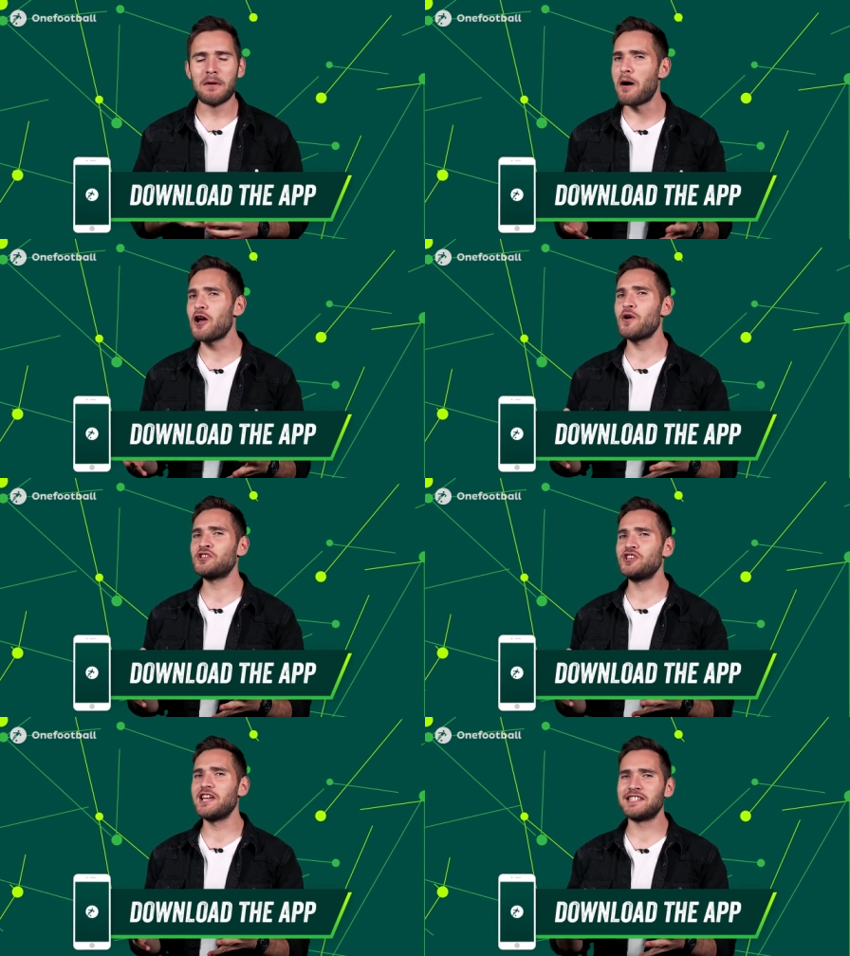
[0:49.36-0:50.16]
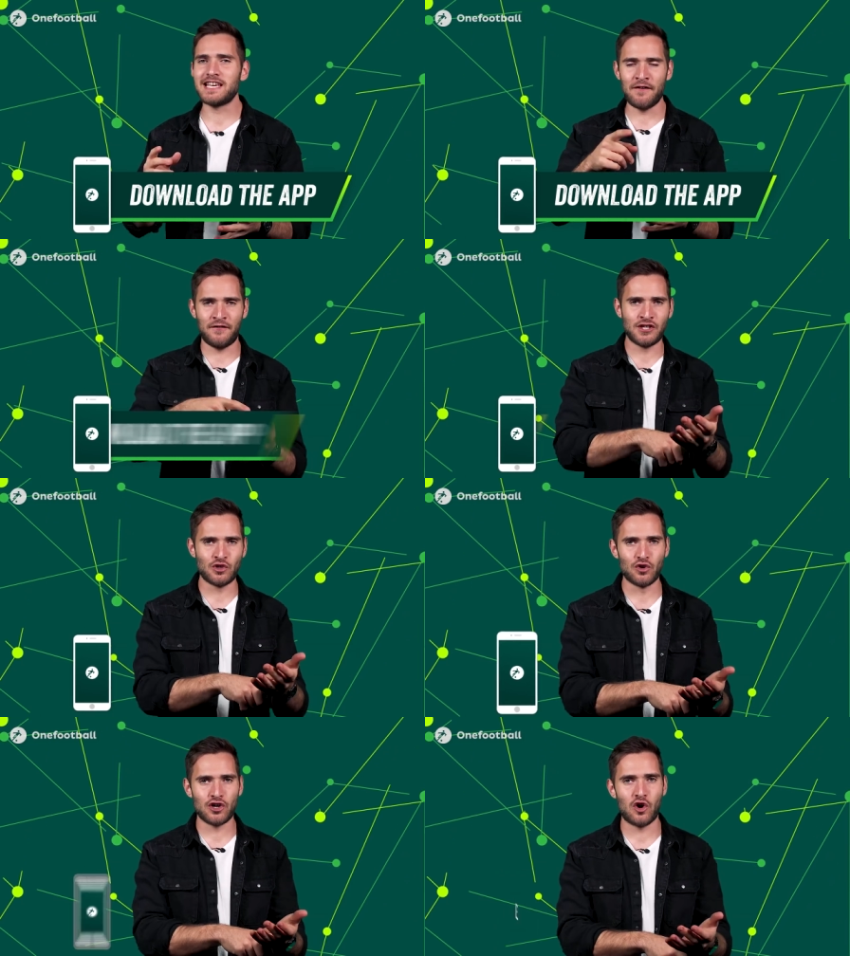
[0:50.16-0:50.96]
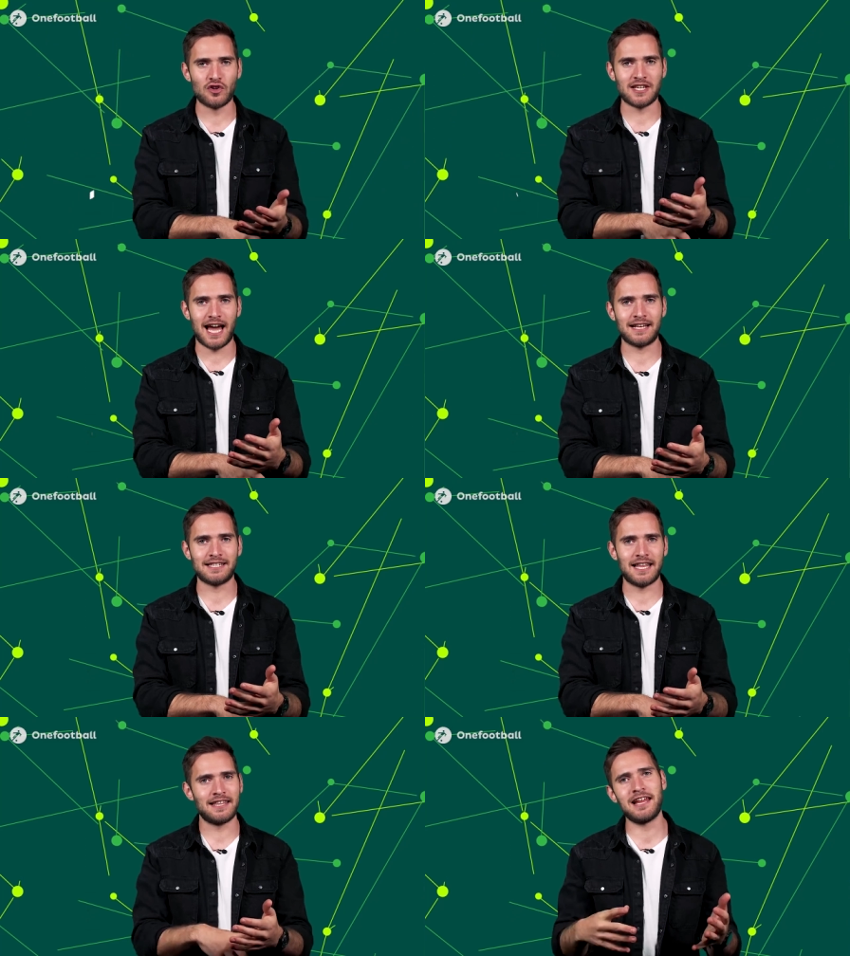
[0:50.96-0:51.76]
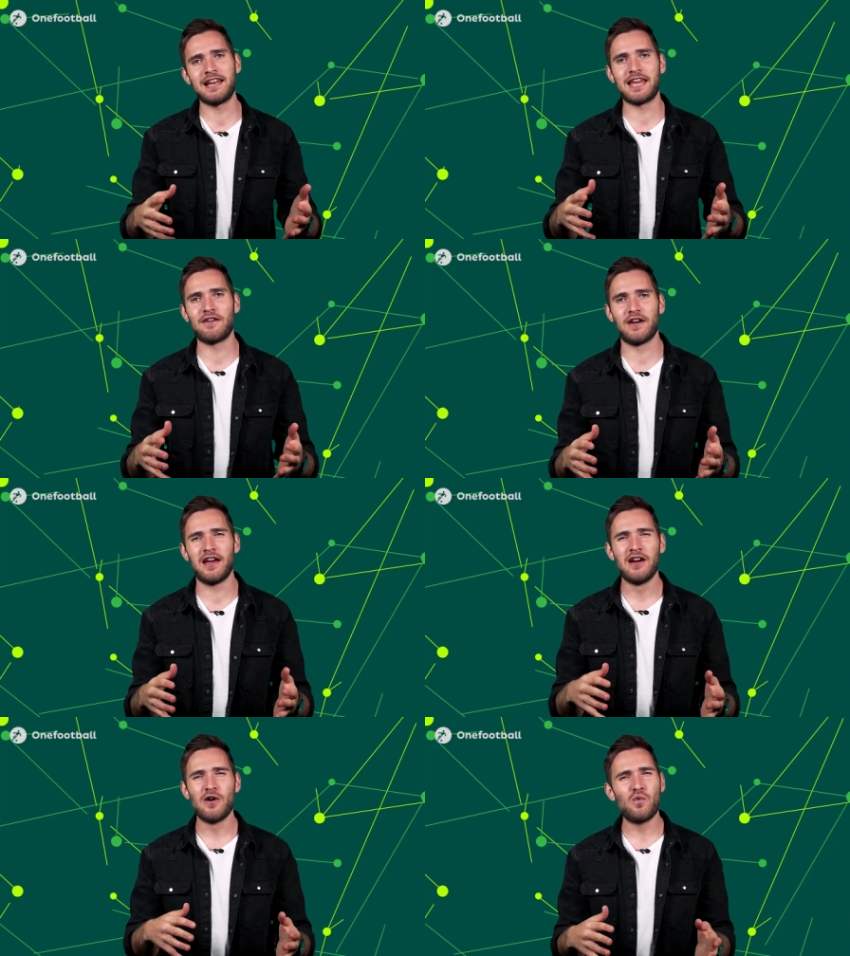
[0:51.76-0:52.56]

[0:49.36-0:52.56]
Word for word: But my question is, if he saw the contact and then didn't give it,